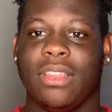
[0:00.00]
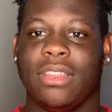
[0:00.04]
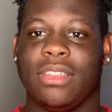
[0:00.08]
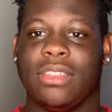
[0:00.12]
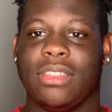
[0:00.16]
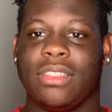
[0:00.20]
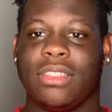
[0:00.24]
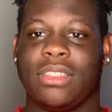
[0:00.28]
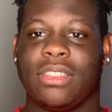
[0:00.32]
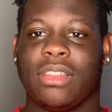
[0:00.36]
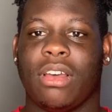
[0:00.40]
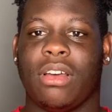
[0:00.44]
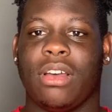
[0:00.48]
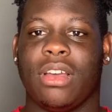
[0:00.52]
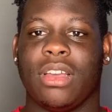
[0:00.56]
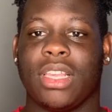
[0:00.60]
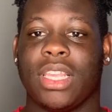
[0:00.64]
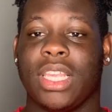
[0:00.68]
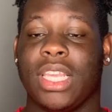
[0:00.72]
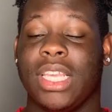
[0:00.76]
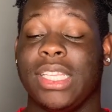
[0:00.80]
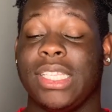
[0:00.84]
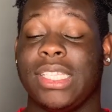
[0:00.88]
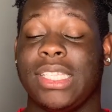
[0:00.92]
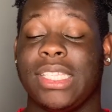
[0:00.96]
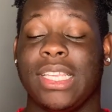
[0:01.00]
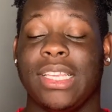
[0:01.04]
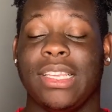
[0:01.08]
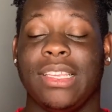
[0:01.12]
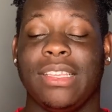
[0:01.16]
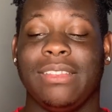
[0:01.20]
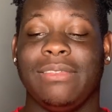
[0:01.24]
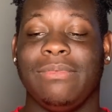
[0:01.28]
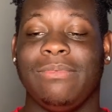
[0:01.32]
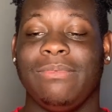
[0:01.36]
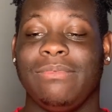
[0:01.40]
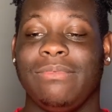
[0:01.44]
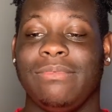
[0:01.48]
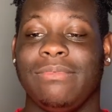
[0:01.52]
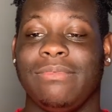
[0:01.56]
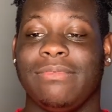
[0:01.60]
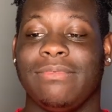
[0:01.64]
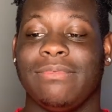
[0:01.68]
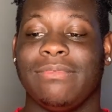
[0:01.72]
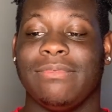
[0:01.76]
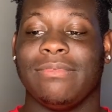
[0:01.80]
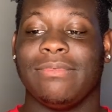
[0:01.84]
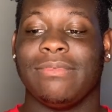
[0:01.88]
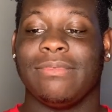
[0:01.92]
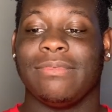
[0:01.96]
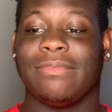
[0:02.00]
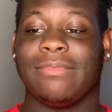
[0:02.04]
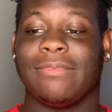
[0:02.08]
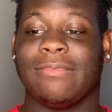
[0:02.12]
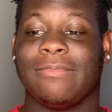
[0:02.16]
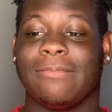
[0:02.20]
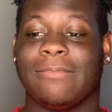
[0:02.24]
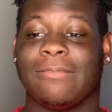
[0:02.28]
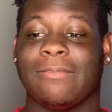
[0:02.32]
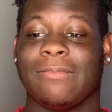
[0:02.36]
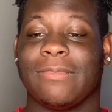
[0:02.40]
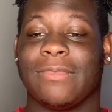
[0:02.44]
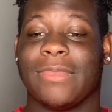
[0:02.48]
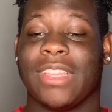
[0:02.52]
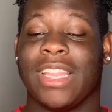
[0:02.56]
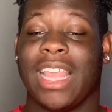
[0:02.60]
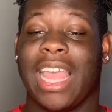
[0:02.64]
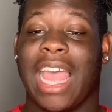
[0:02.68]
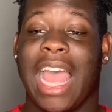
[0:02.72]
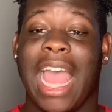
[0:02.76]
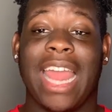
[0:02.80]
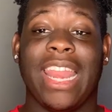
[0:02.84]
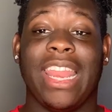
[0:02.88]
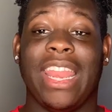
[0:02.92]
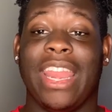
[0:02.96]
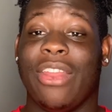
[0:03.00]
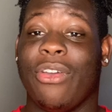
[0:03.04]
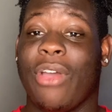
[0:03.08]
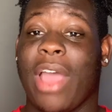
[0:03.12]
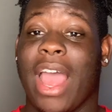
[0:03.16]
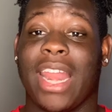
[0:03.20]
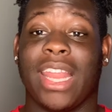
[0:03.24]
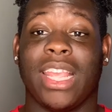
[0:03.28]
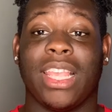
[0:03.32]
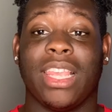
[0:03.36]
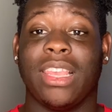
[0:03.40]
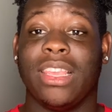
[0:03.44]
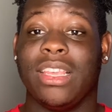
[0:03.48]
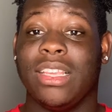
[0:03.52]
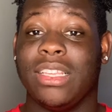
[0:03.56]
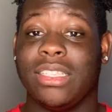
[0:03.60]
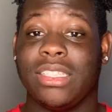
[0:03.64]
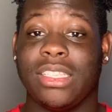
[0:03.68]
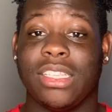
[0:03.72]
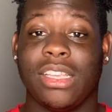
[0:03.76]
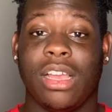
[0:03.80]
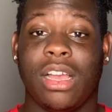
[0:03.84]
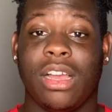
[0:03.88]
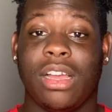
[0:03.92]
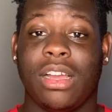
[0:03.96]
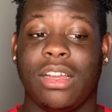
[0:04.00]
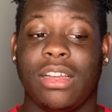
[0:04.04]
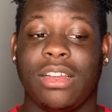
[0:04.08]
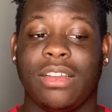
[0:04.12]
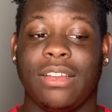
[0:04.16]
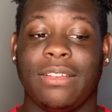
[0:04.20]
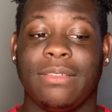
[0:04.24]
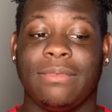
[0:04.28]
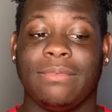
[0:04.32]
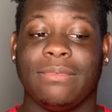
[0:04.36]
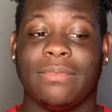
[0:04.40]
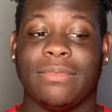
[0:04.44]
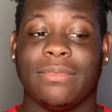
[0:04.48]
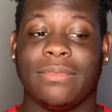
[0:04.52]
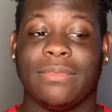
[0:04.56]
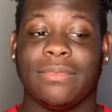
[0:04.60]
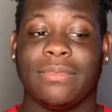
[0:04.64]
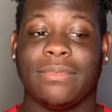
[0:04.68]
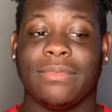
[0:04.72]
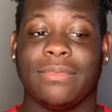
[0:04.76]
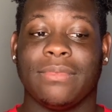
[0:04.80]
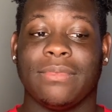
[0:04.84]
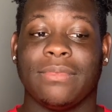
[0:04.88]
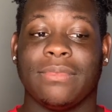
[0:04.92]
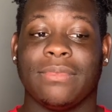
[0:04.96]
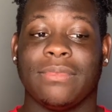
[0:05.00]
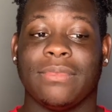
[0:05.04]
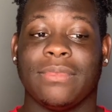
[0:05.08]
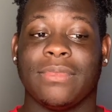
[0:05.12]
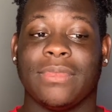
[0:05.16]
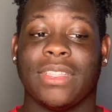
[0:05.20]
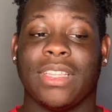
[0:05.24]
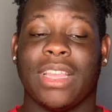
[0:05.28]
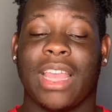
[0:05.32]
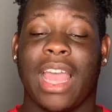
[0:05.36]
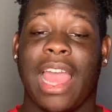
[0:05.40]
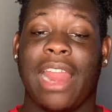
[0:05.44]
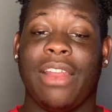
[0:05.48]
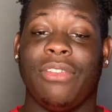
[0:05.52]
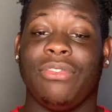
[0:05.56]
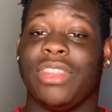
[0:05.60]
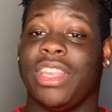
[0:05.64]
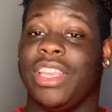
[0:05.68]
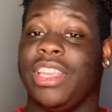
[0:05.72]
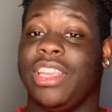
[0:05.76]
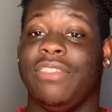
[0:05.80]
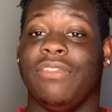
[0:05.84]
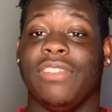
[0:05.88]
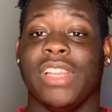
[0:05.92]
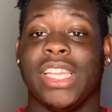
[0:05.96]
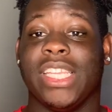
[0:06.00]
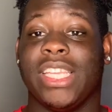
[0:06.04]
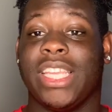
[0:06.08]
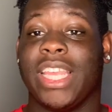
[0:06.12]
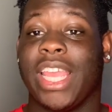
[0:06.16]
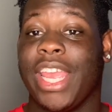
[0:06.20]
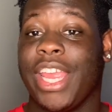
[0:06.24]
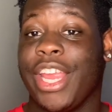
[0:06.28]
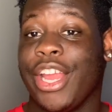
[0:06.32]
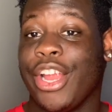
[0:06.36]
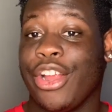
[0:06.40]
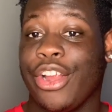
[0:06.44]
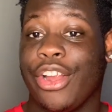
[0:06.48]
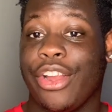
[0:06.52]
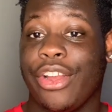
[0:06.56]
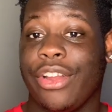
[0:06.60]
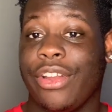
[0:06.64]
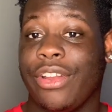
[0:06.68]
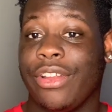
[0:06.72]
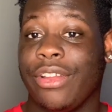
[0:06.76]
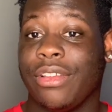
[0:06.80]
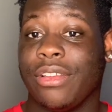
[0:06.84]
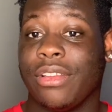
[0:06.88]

start kissing. I didn't know how to kiss, y'all. I don't think he really cared.